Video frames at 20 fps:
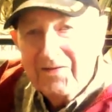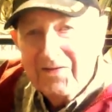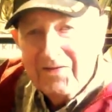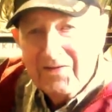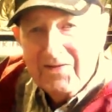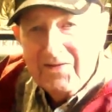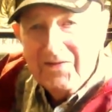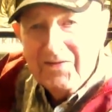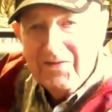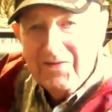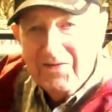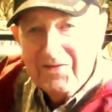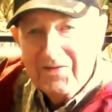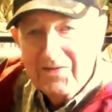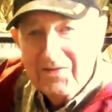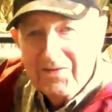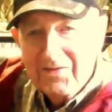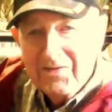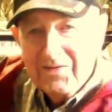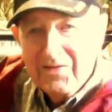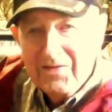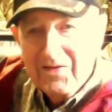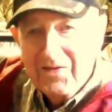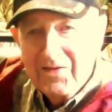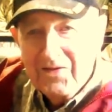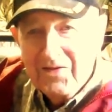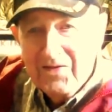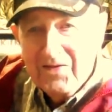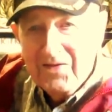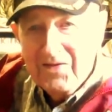Uh,
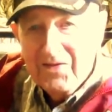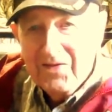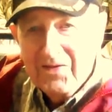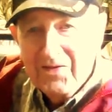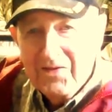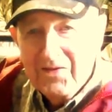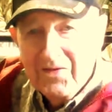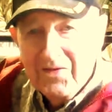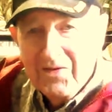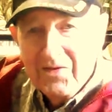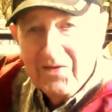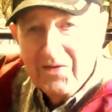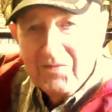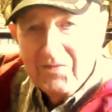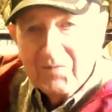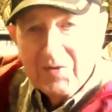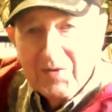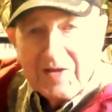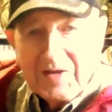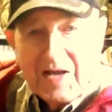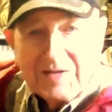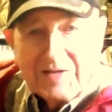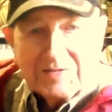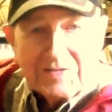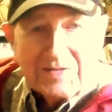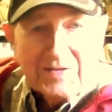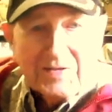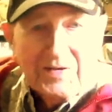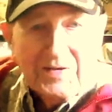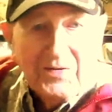um, But
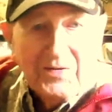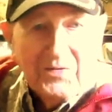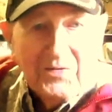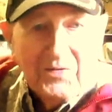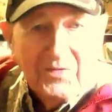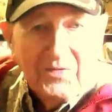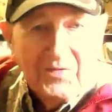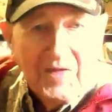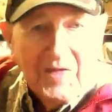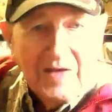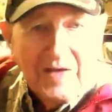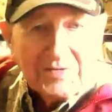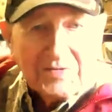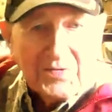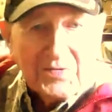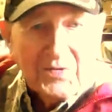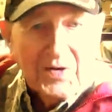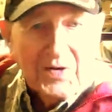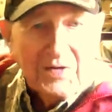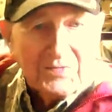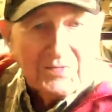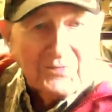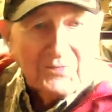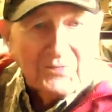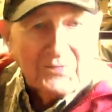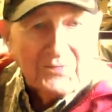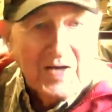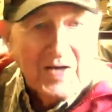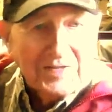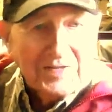that's, that's where I was
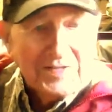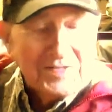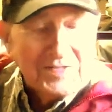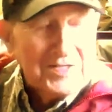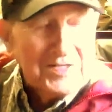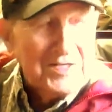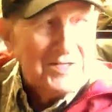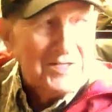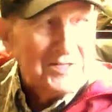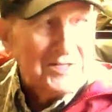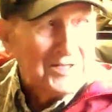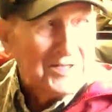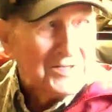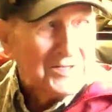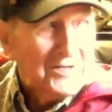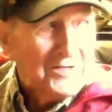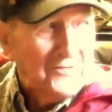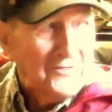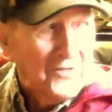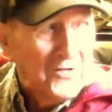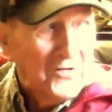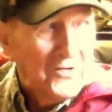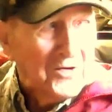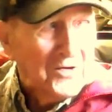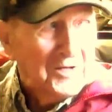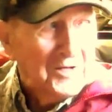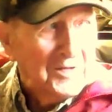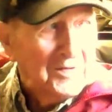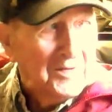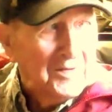flying the C
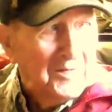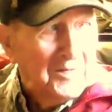sixty-four.